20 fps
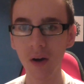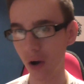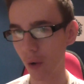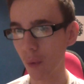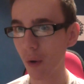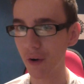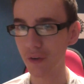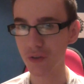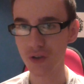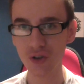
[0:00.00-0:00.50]

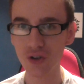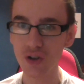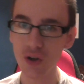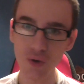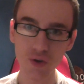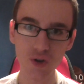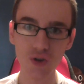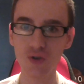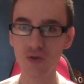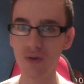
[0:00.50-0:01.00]
Aguero just
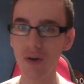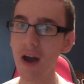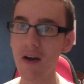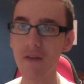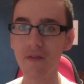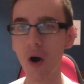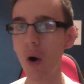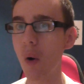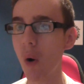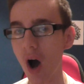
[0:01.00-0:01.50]
uses
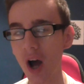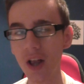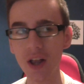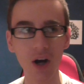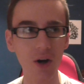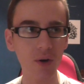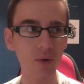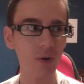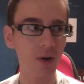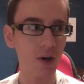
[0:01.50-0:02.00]
strength. Oh, I
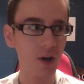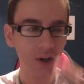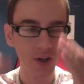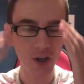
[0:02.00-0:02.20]
know.